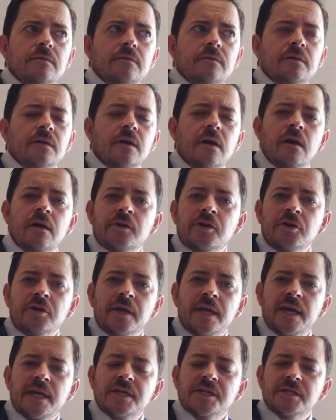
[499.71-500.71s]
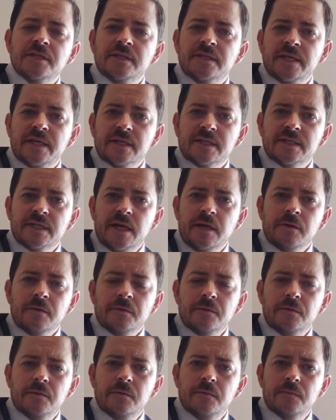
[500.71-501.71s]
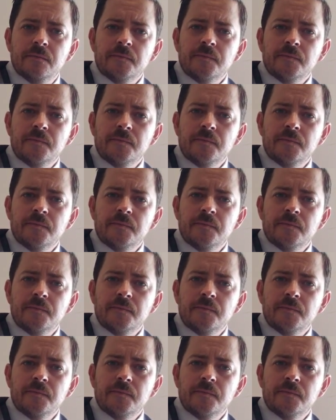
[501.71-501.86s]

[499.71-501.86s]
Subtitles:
the congregation takes care of you.